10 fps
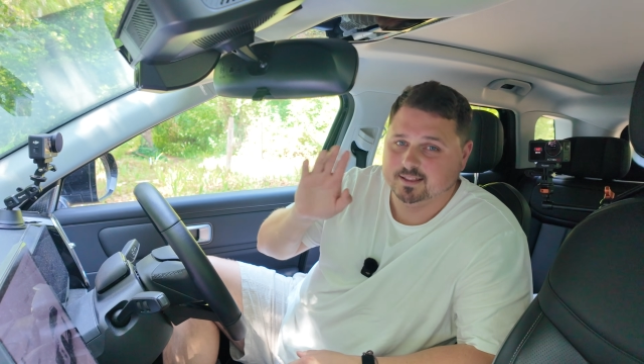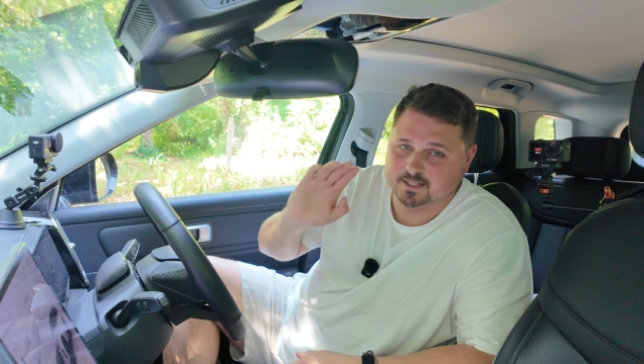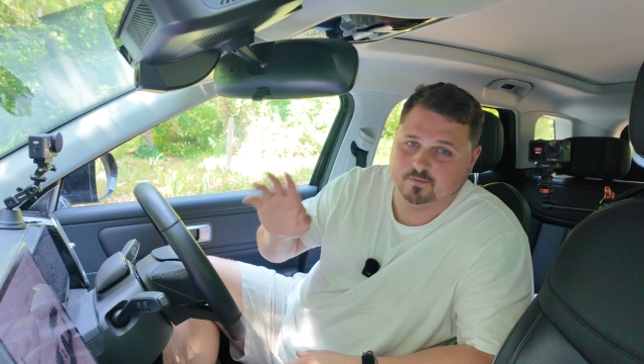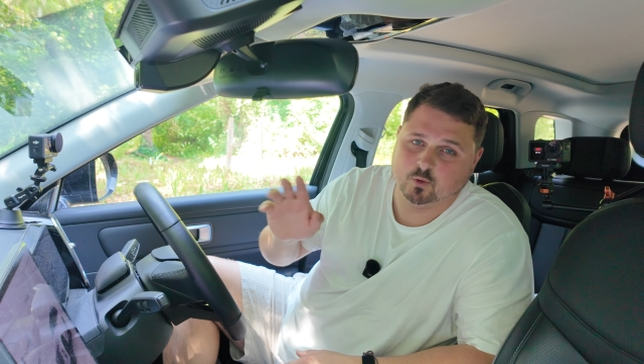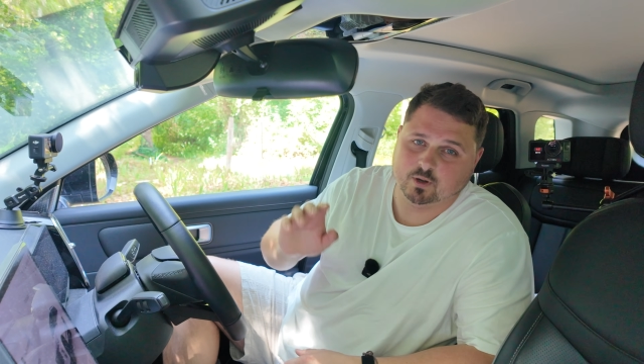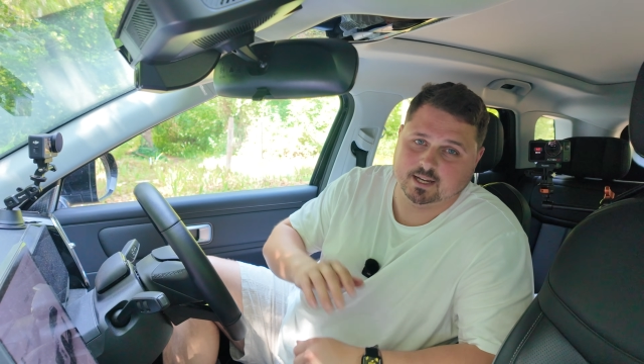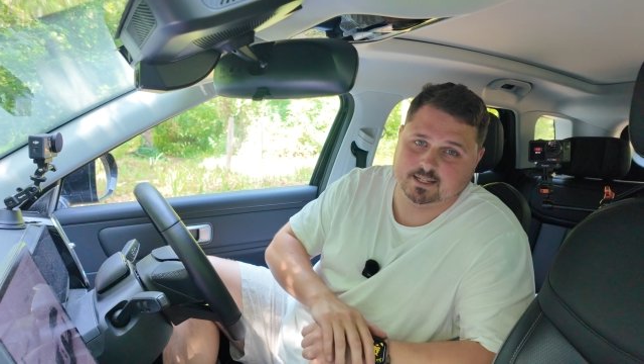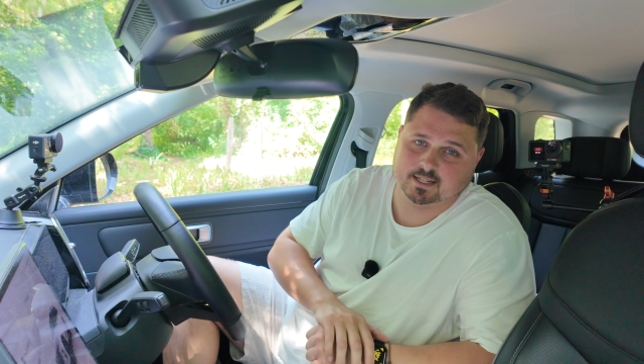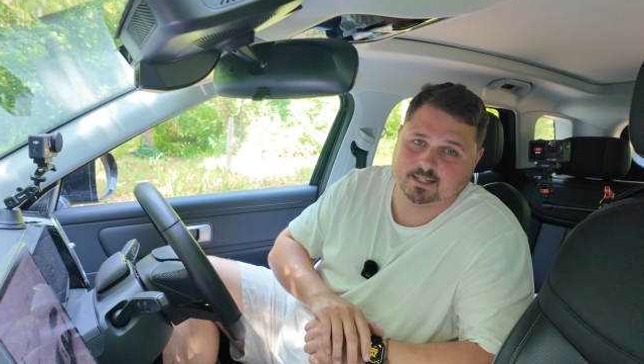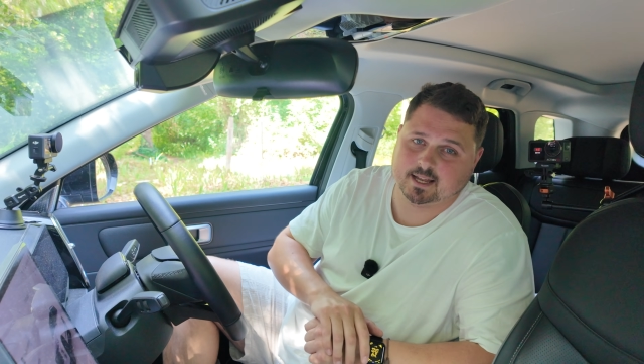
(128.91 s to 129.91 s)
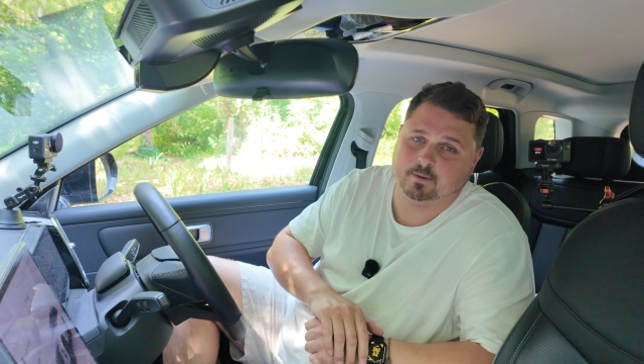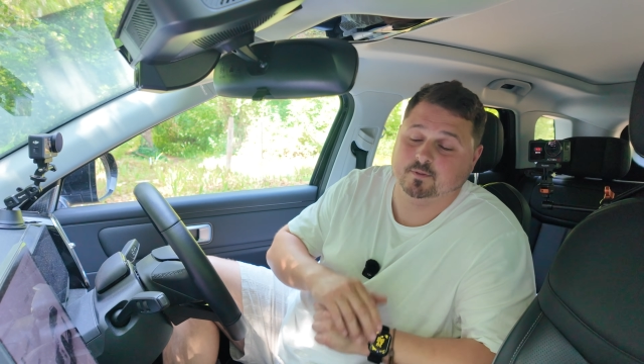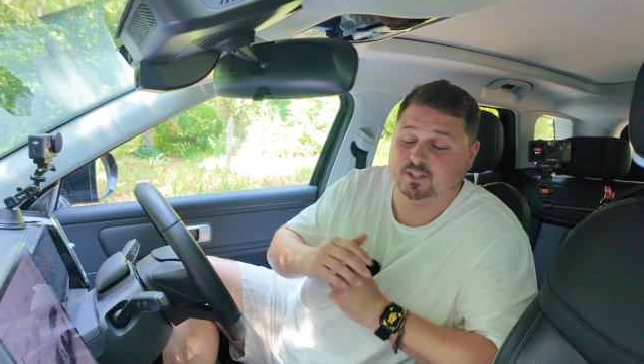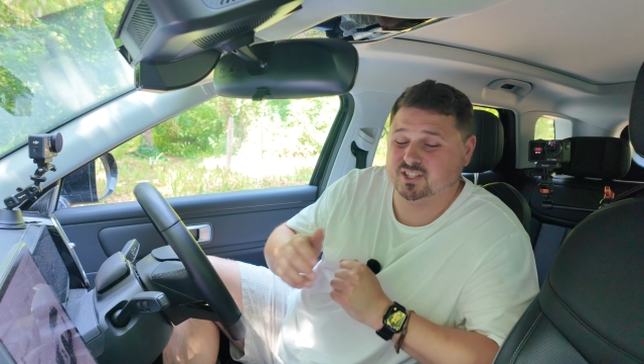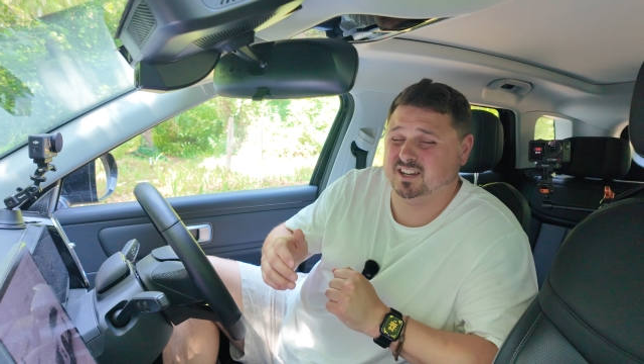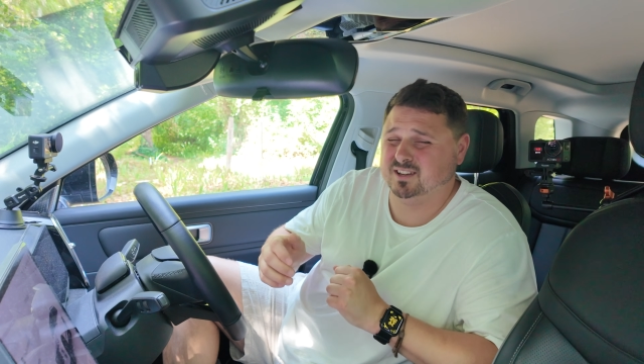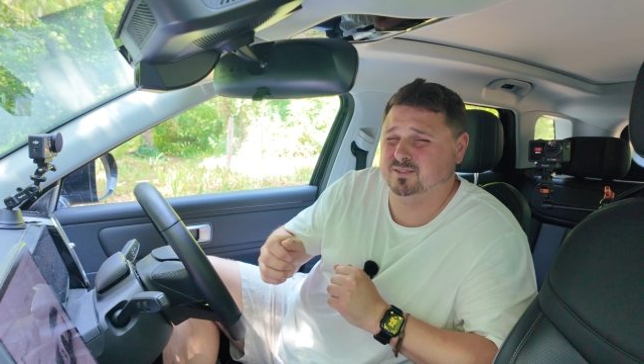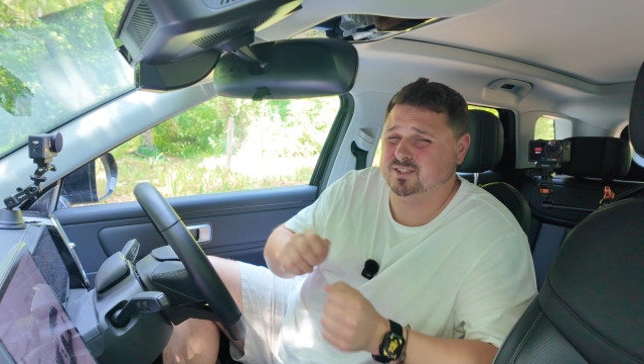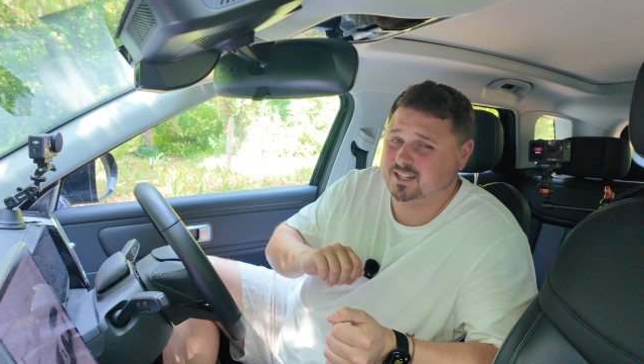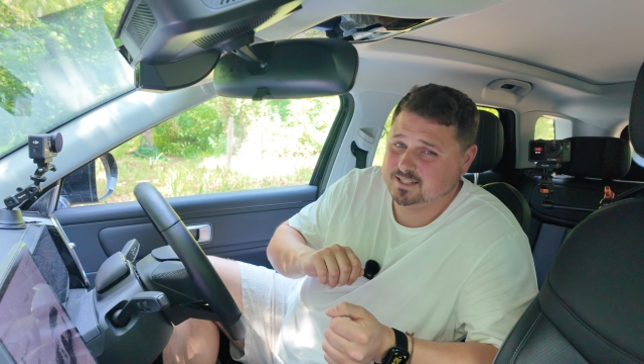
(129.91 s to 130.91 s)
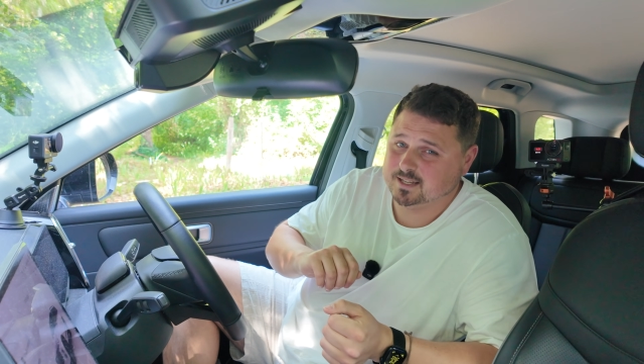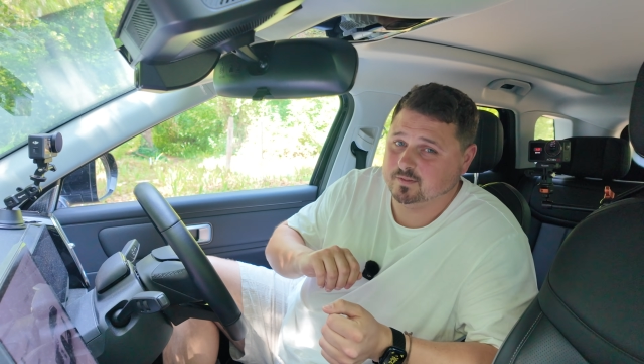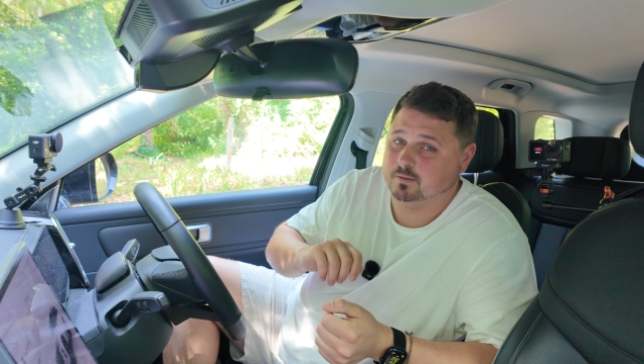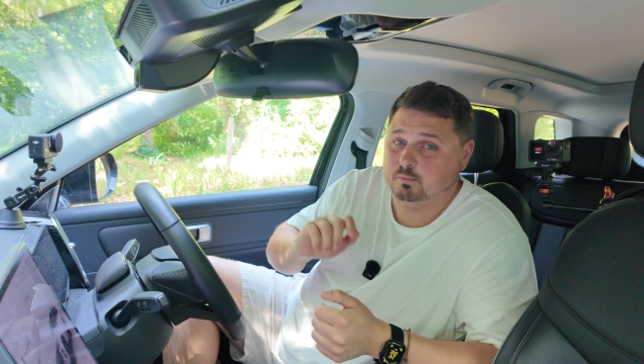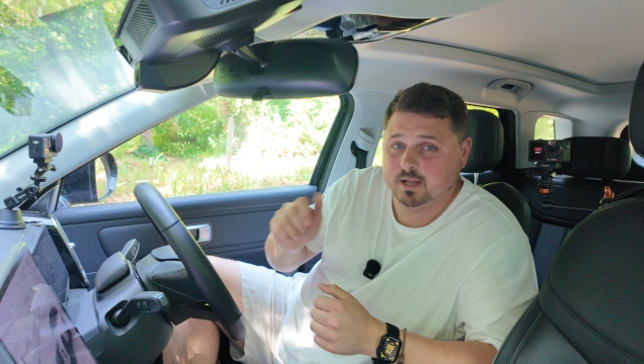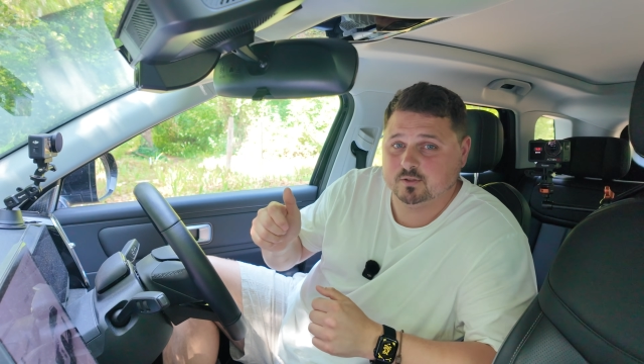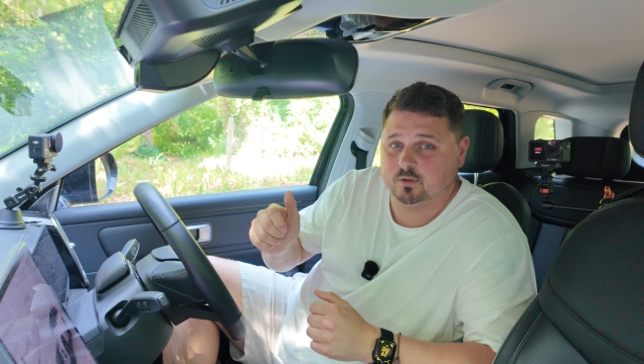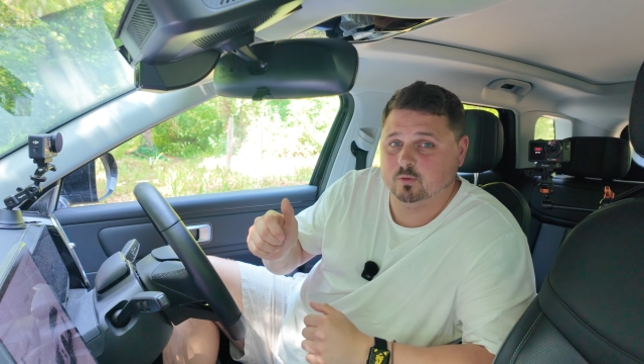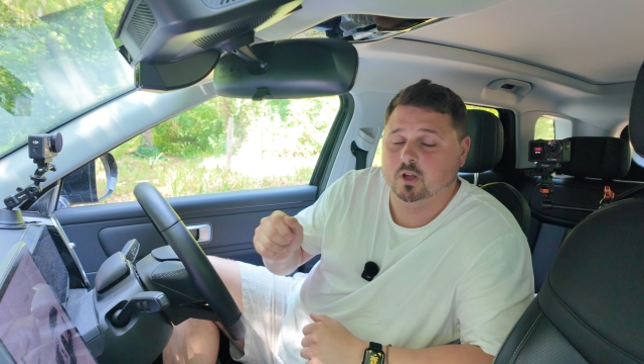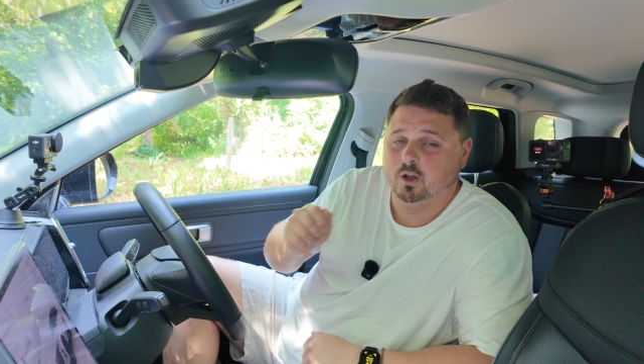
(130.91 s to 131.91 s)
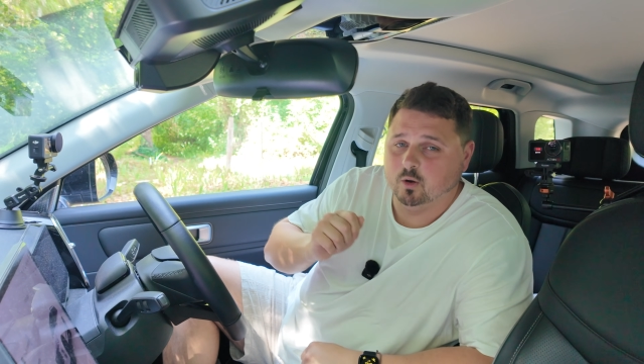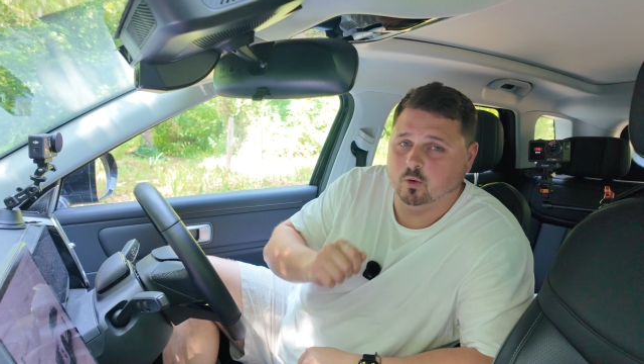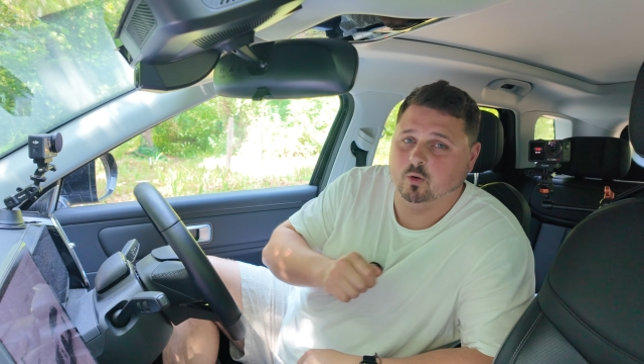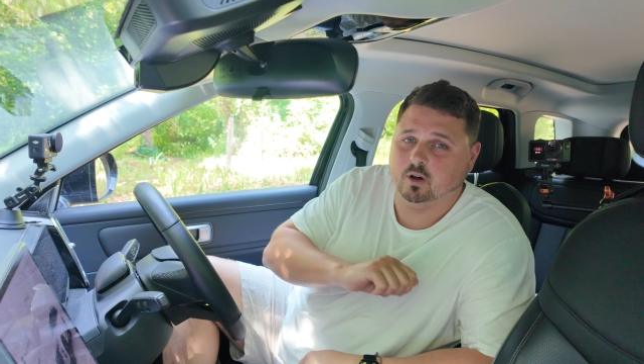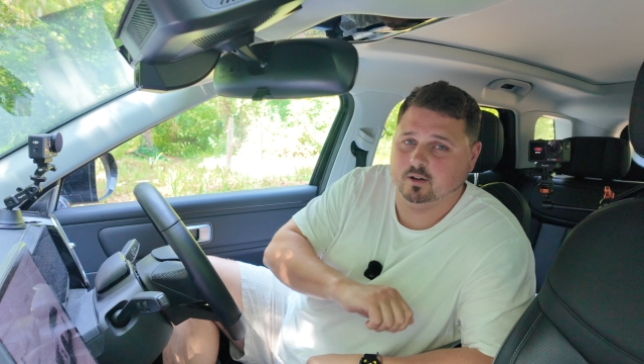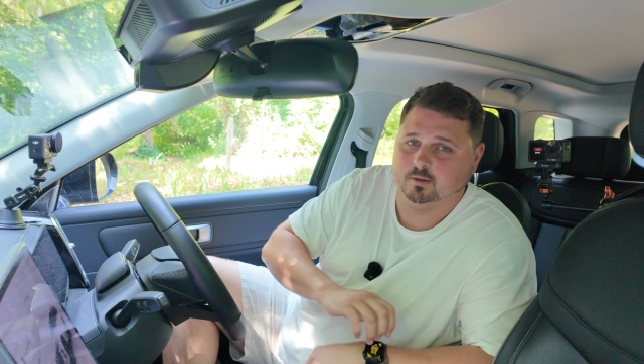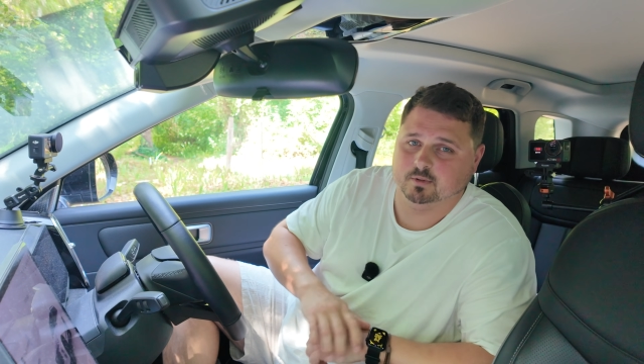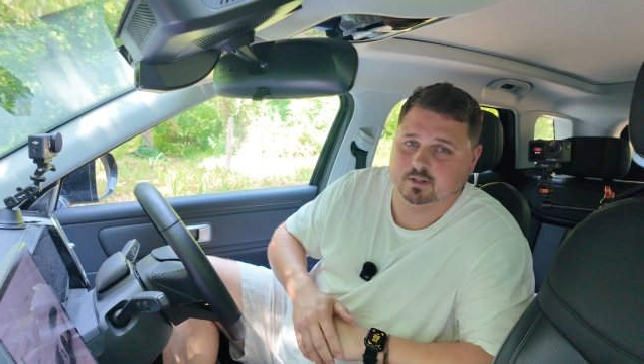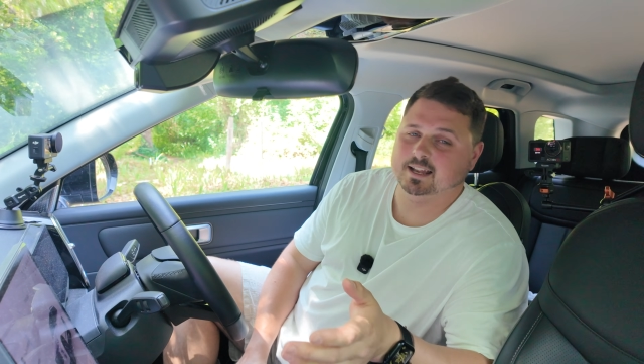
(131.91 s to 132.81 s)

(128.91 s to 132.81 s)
this 4K dash cam for your JAECOO J7 petrol or hybrid.